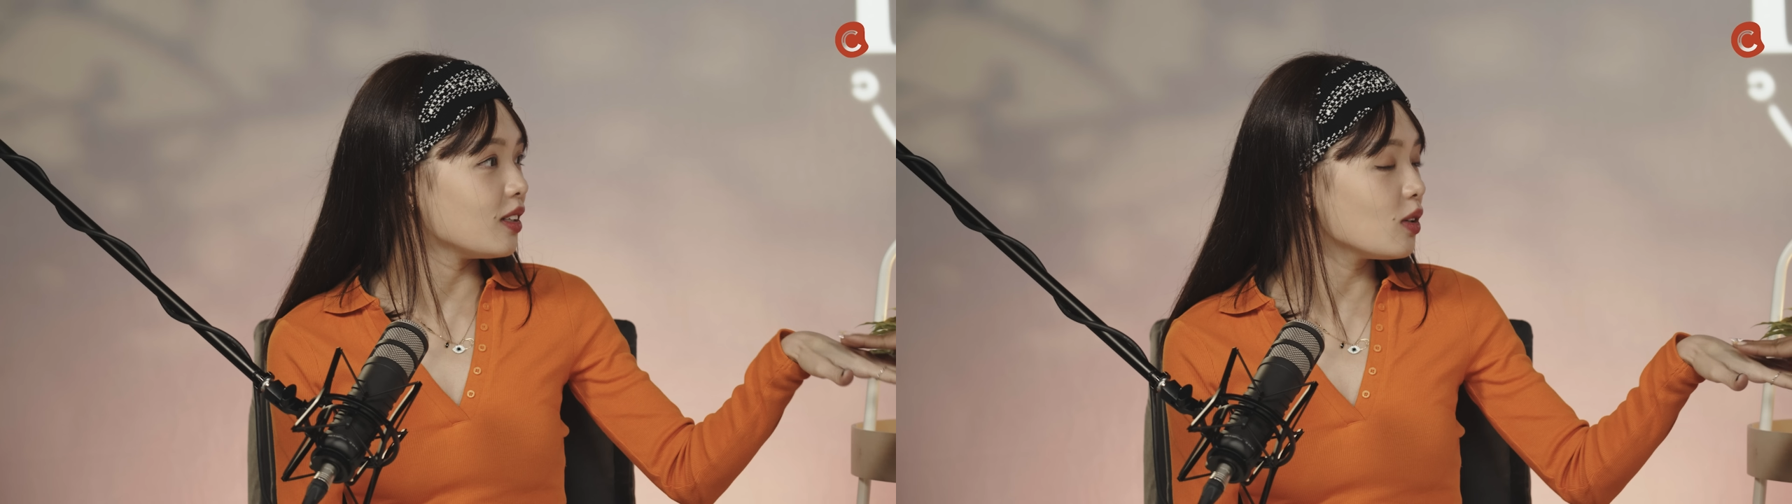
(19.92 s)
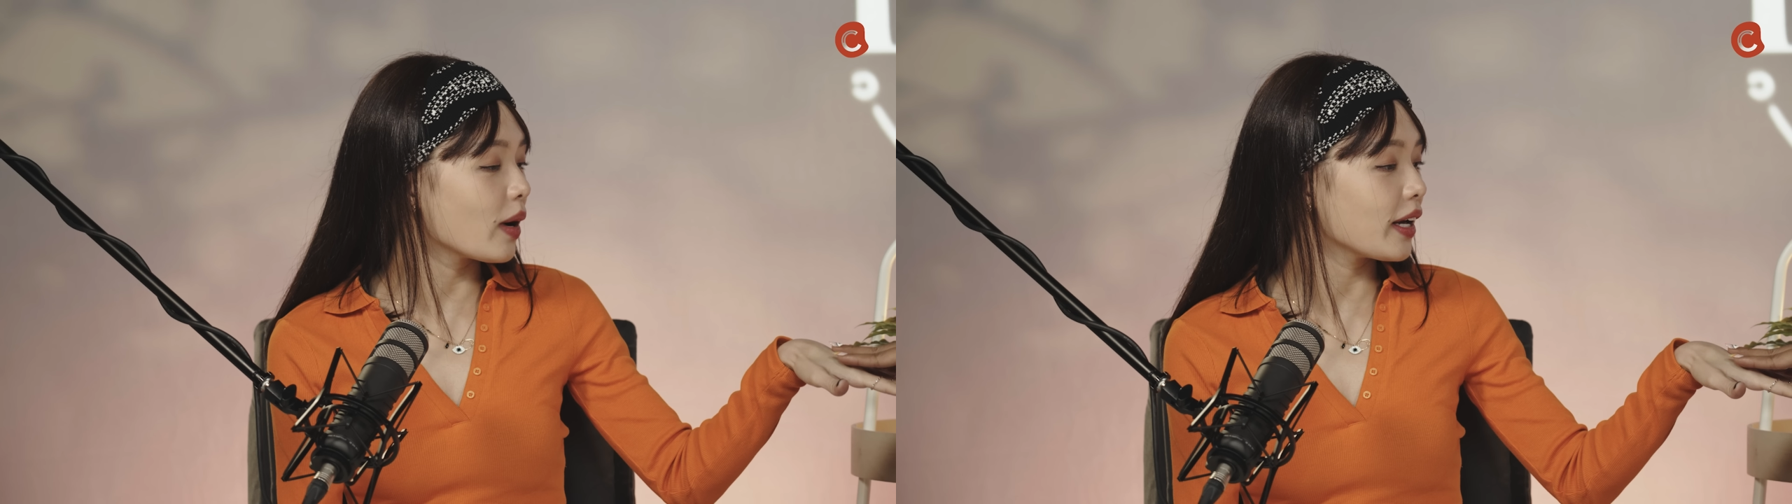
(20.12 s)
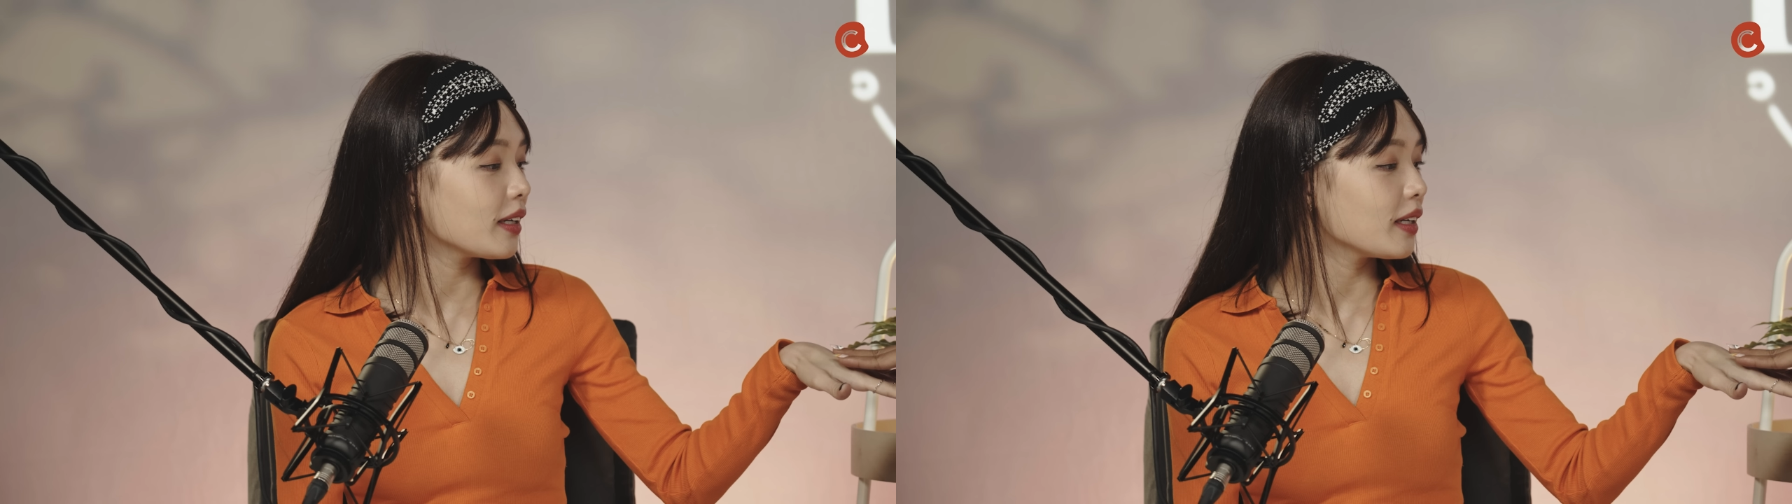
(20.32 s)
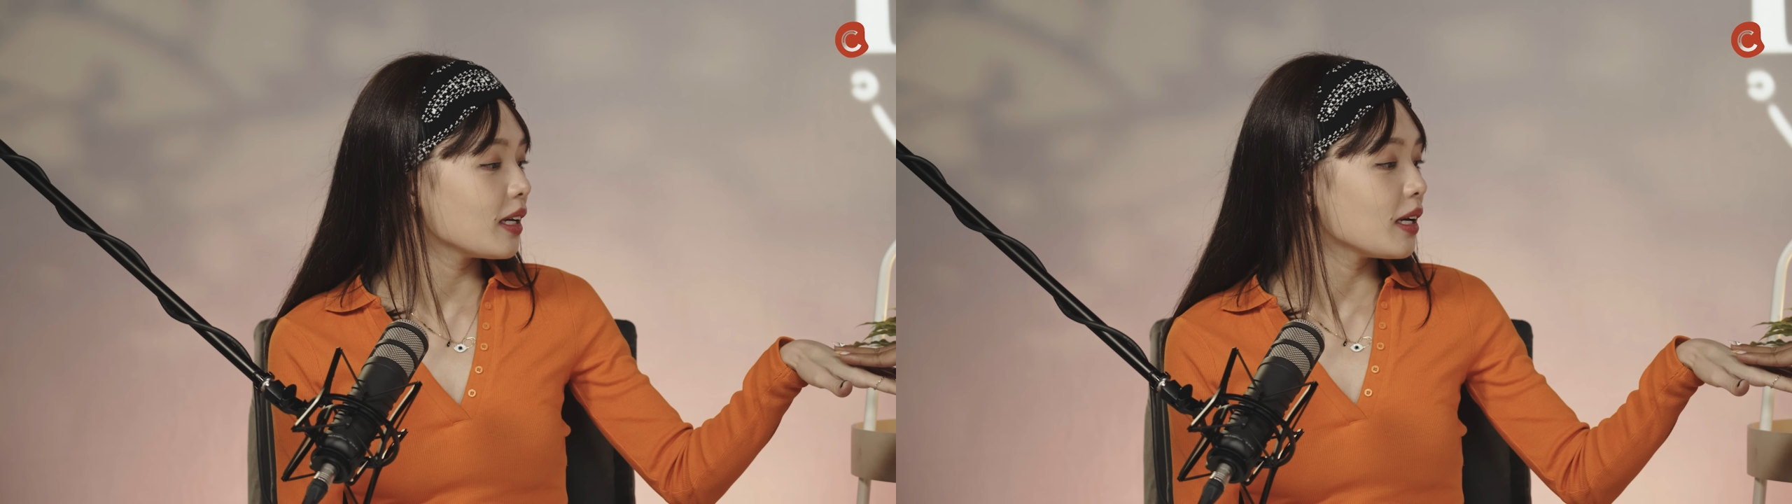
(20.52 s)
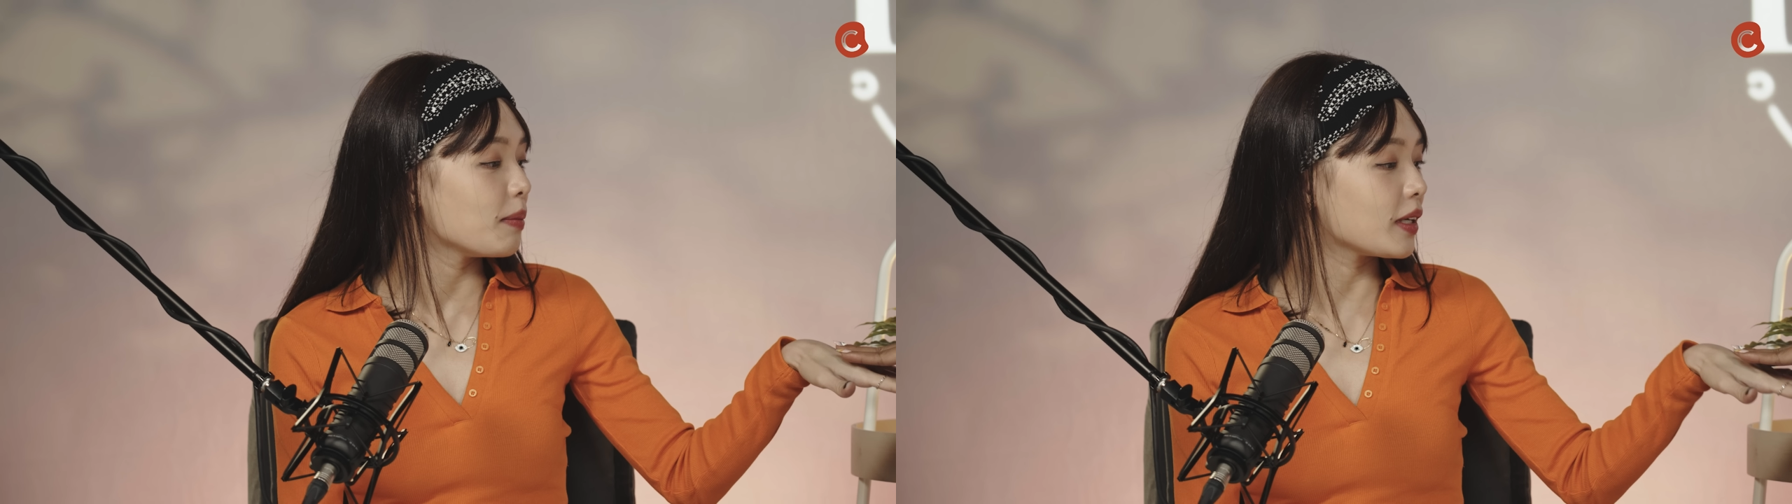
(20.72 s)
You know why?
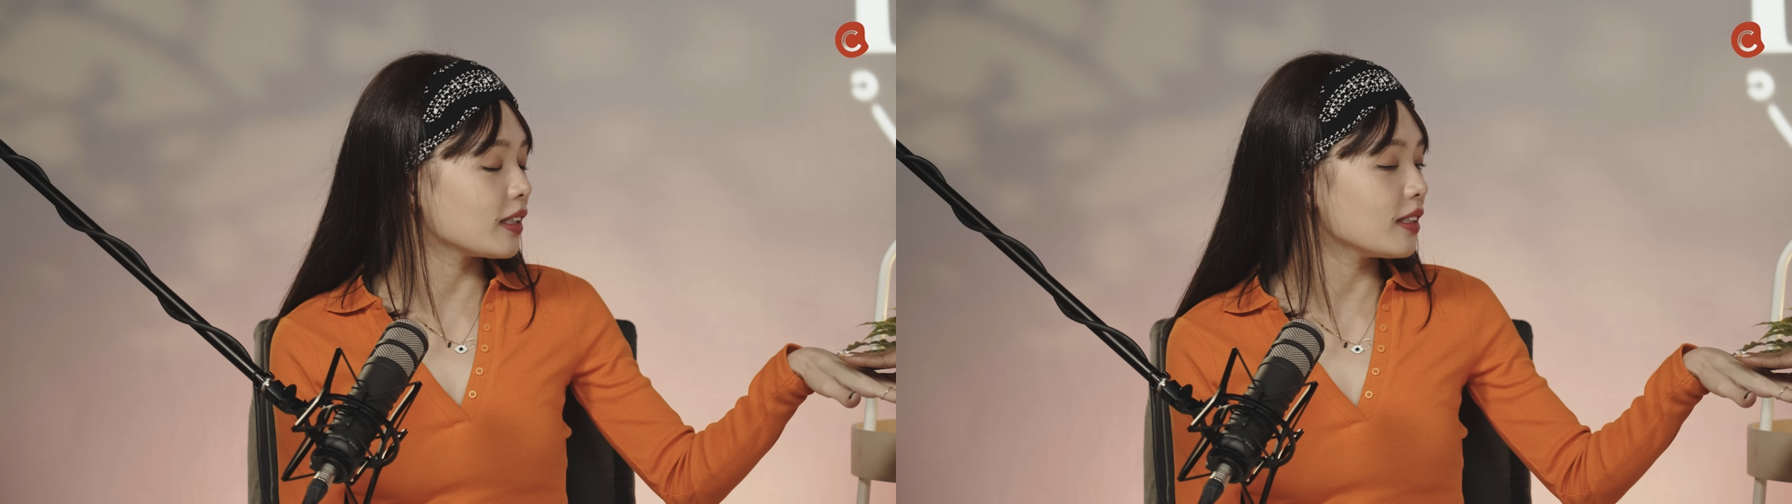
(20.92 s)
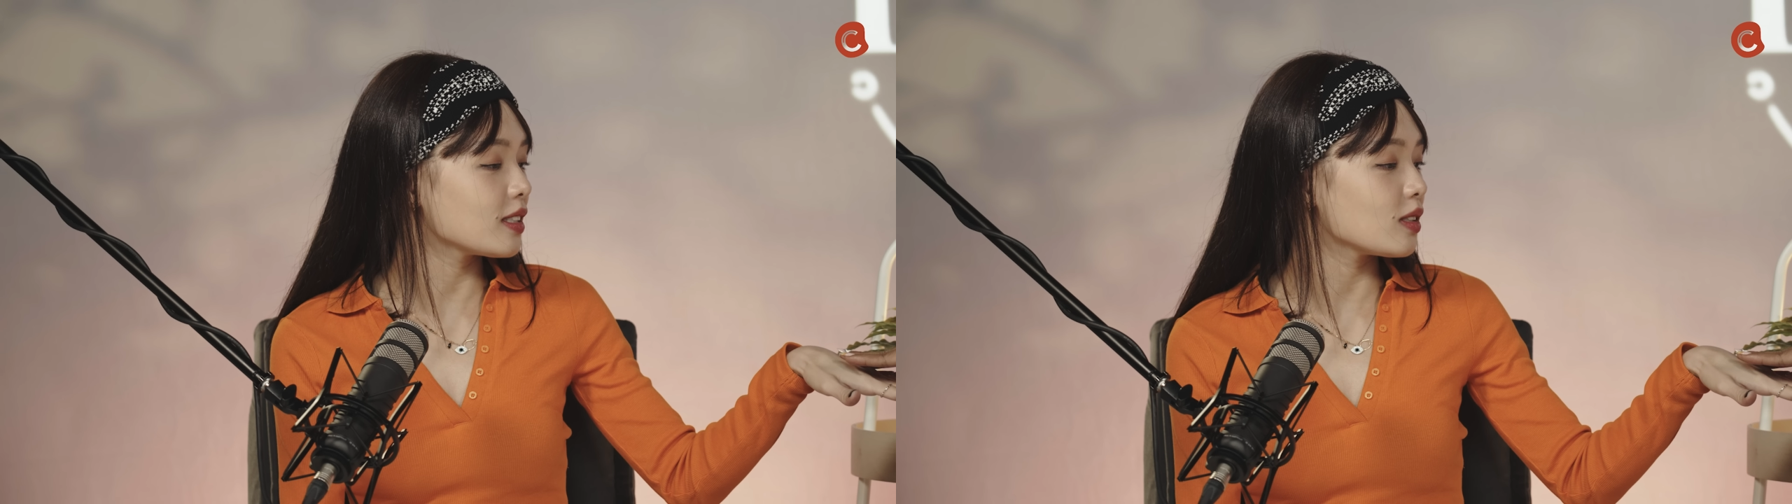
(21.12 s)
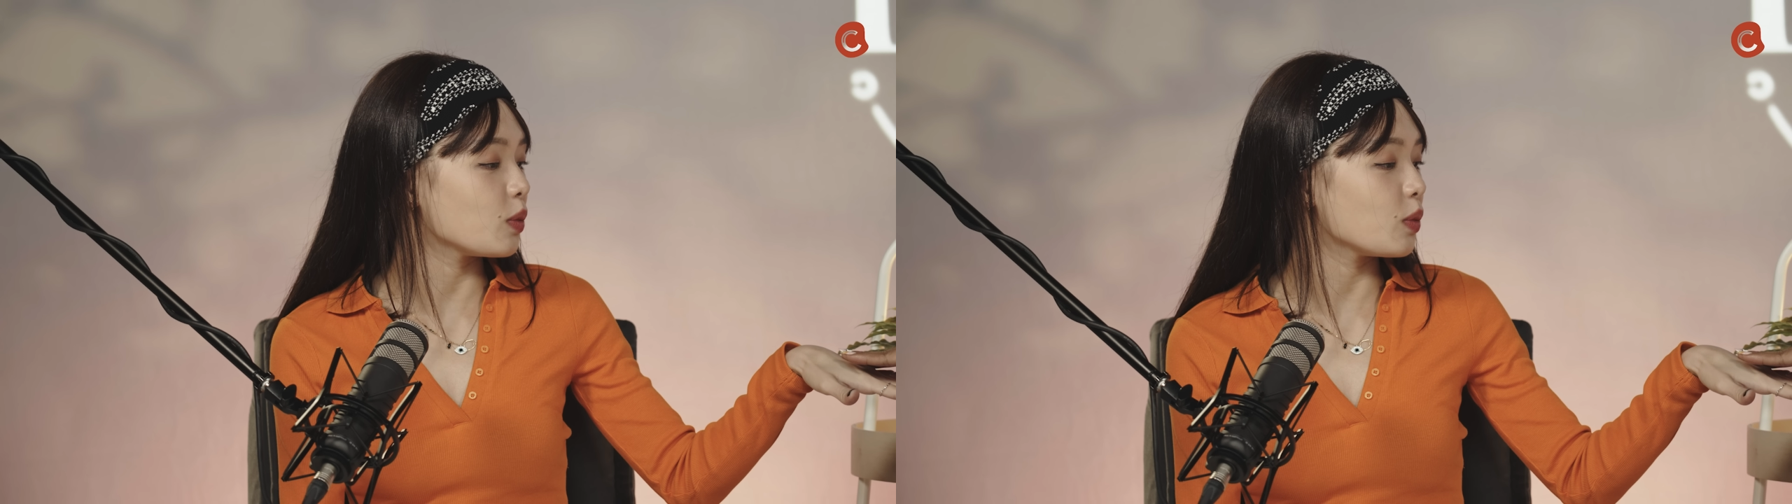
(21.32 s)
Because